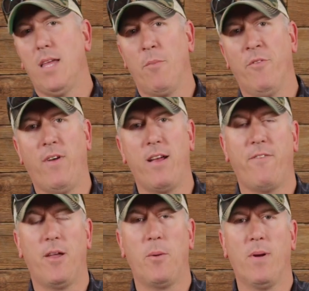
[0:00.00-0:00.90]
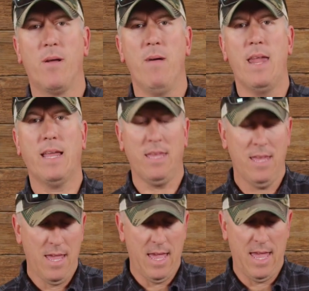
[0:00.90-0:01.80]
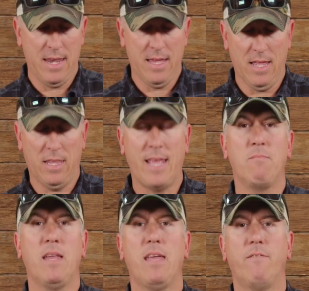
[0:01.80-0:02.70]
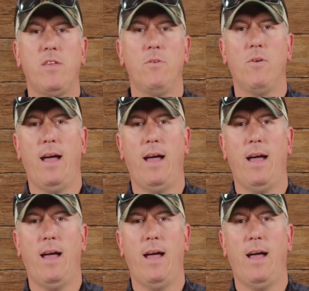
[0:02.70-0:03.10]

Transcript: I'm a firefighter paramedic, and like many of you,